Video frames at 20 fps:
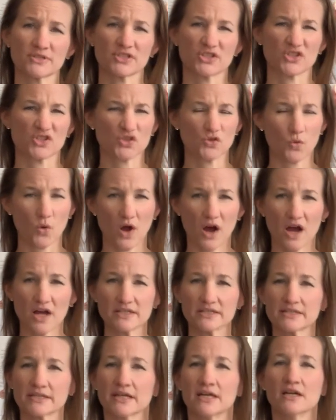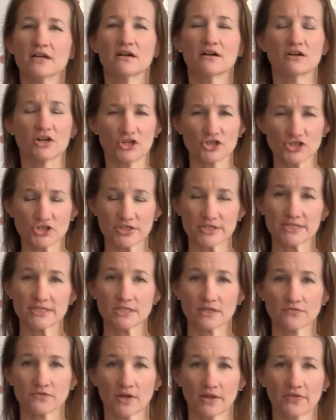to squats, lunges,
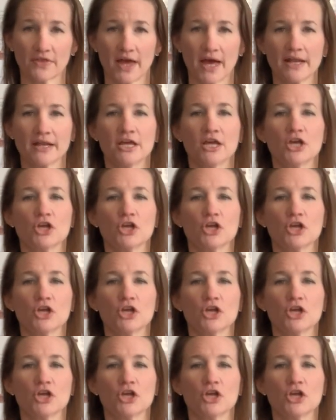stuff like that,